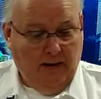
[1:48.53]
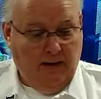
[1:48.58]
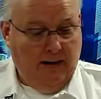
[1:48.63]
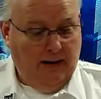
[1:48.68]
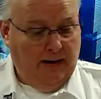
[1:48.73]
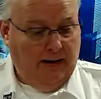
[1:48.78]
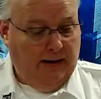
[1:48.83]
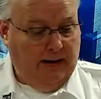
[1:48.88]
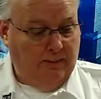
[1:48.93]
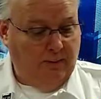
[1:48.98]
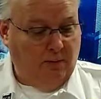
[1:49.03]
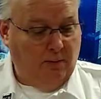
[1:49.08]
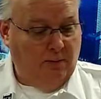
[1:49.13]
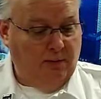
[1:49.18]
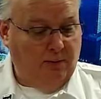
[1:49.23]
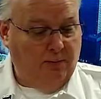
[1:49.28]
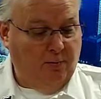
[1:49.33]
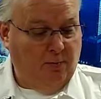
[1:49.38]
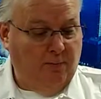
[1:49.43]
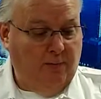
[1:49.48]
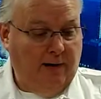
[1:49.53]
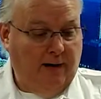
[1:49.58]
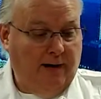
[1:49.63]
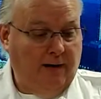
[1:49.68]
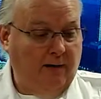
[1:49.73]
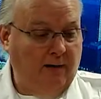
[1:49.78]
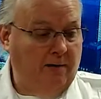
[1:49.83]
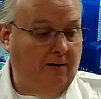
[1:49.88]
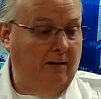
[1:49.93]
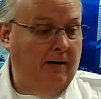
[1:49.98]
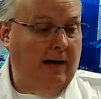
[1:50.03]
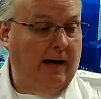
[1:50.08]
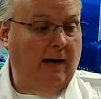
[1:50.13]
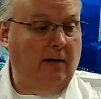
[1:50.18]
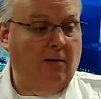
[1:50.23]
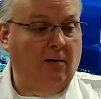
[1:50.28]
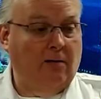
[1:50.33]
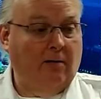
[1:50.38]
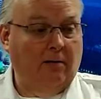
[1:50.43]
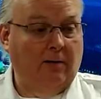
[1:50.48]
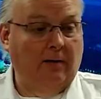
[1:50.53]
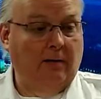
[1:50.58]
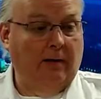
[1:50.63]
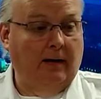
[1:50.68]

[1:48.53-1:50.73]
We're going to prepare our